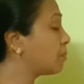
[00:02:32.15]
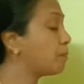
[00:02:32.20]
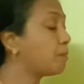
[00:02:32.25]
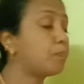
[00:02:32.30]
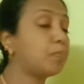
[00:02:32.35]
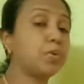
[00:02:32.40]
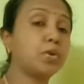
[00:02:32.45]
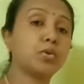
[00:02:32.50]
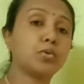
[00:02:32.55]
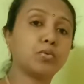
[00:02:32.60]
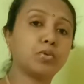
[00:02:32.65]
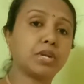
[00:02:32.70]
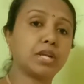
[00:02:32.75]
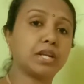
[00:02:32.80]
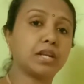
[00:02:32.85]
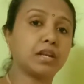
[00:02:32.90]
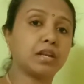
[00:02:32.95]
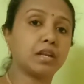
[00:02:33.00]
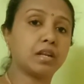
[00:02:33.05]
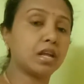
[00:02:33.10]
plural.
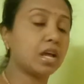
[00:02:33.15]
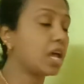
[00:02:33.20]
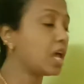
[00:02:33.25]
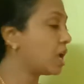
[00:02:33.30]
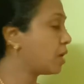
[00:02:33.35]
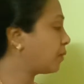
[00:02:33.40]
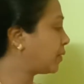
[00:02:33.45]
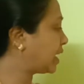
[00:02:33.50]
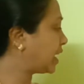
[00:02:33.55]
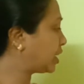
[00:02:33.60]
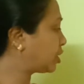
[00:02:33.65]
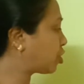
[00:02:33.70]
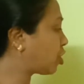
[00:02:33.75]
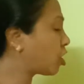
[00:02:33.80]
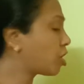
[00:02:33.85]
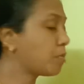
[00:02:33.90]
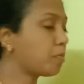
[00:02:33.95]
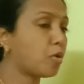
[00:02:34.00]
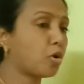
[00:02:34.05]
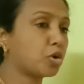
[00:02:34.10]
When I
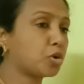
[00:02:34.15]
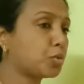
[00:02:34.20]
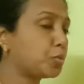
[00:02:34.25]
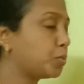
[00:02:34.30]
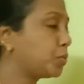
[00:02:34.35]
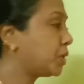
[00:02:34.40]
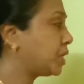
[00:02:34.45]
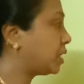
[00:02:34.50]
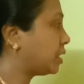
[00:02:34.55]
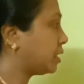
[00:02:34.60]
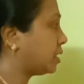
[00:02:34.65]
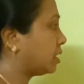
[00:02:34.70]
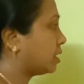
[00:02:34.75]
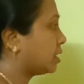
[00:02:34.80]
talk about we,